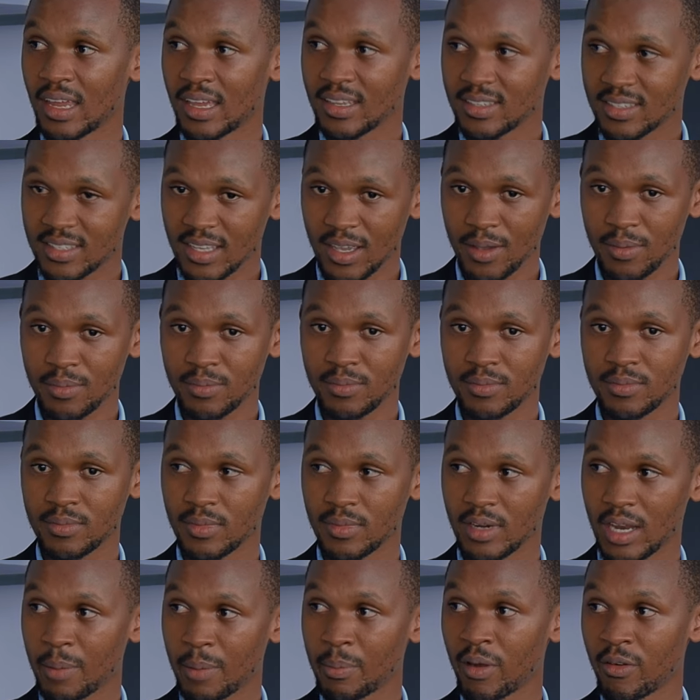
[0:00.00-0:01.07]
same
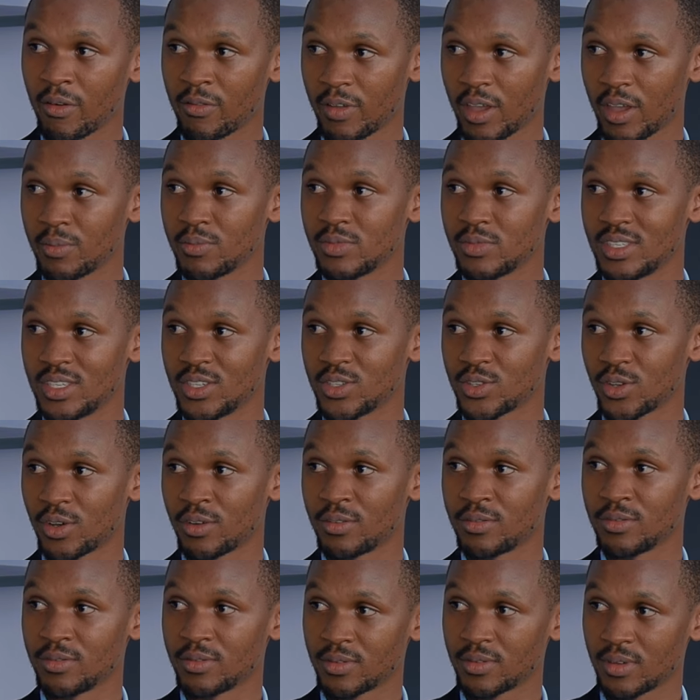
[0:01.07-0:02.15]
number of mgs
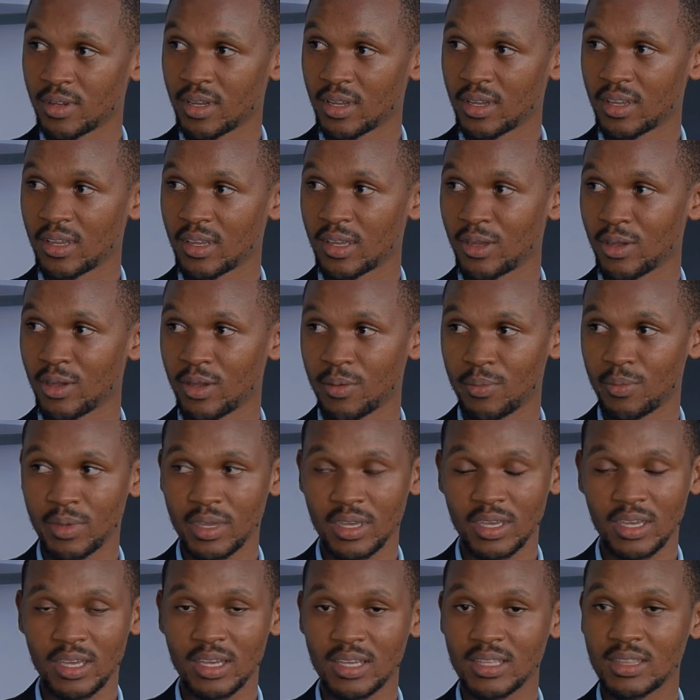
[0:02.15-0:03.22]
of
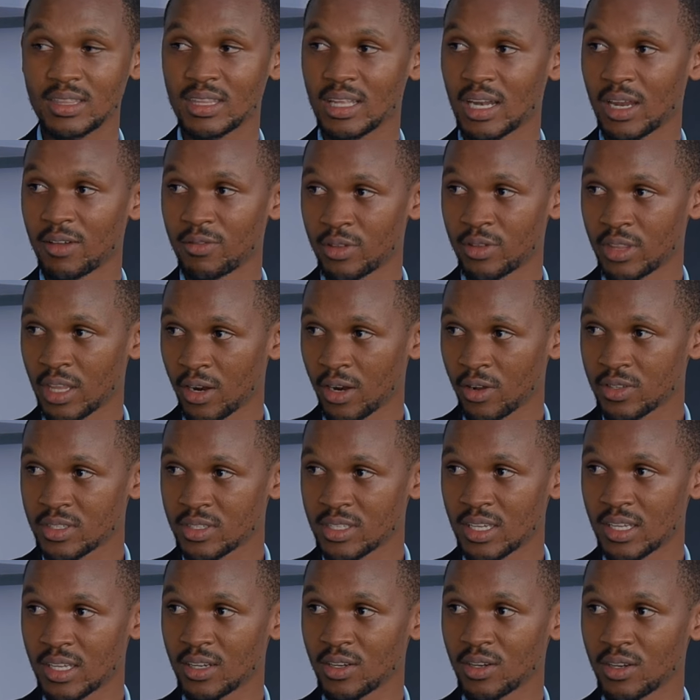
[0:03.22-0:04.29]
be it
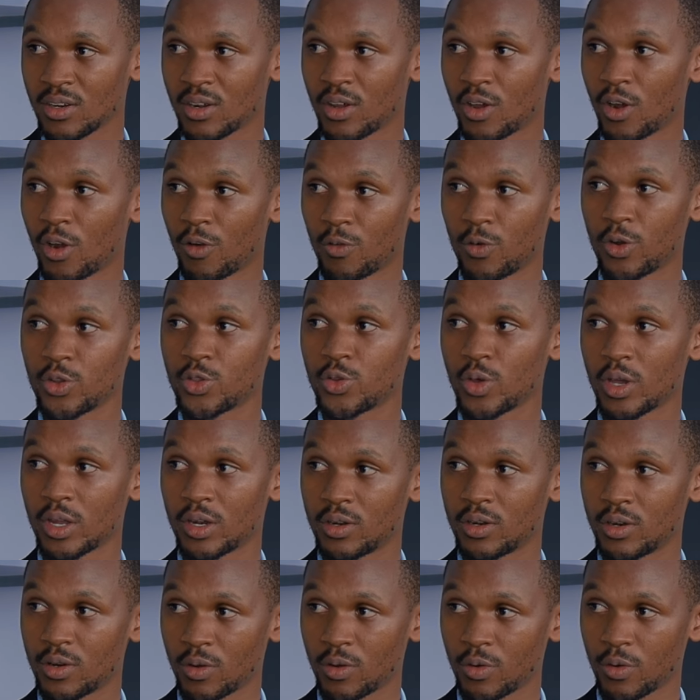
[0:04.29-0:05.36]
levothyroxine of what you are
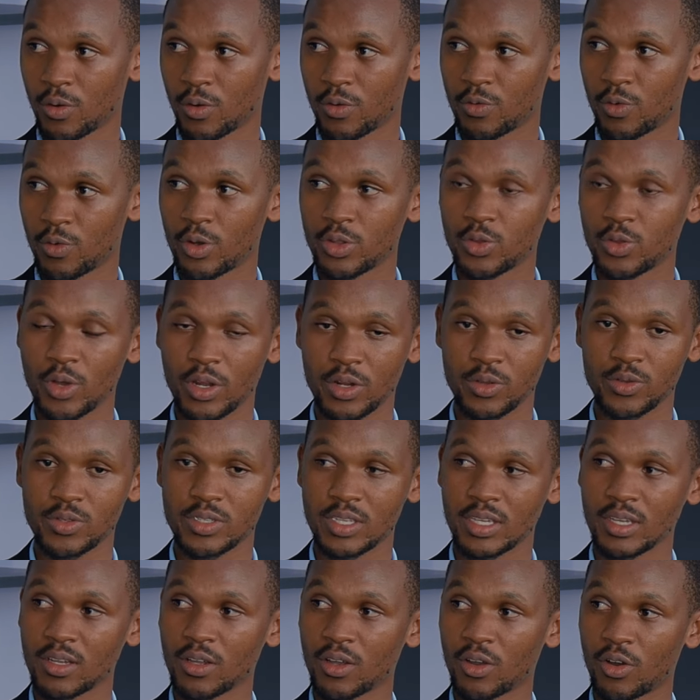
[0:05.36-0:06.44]
of what you are
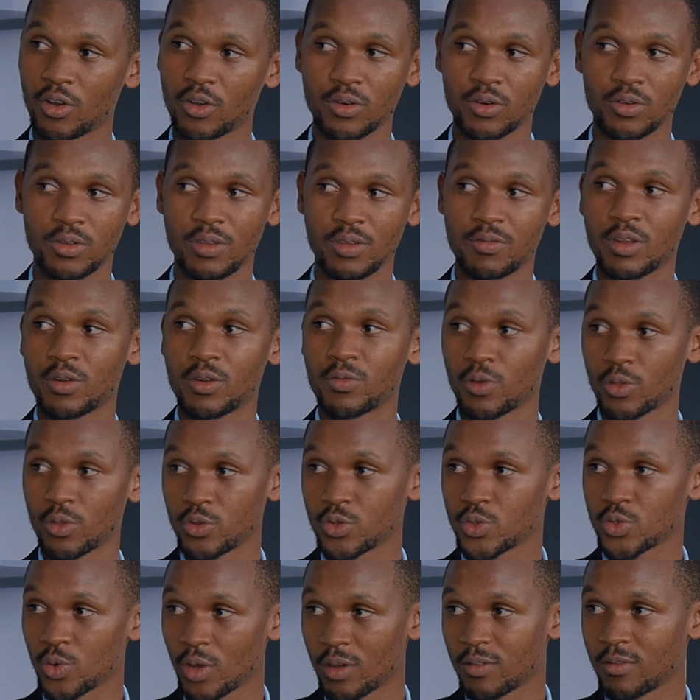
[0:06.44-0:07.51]
using or mm even for
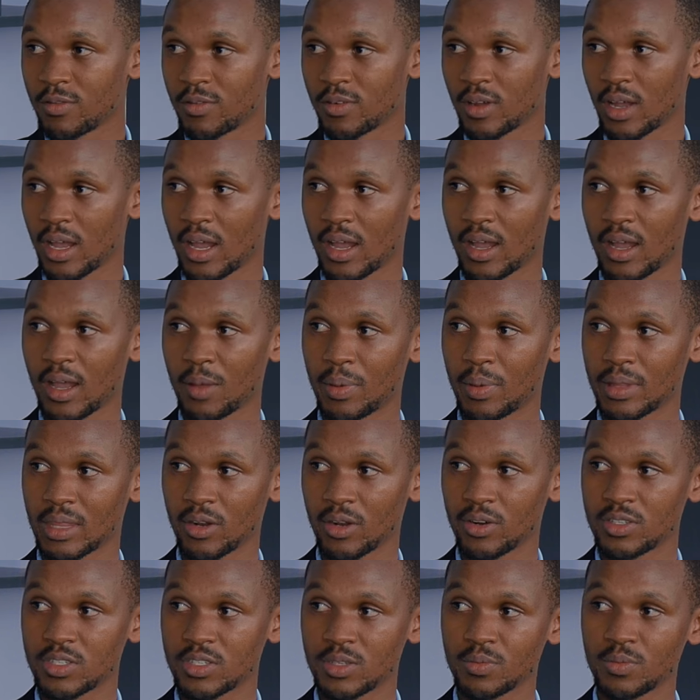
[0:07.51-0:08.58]
those who have uh,
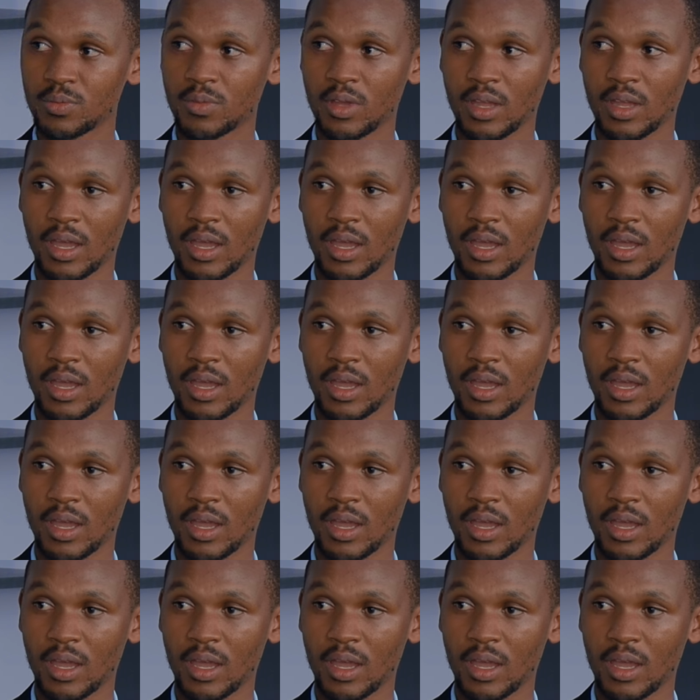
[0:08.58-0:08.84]
hypothyroidism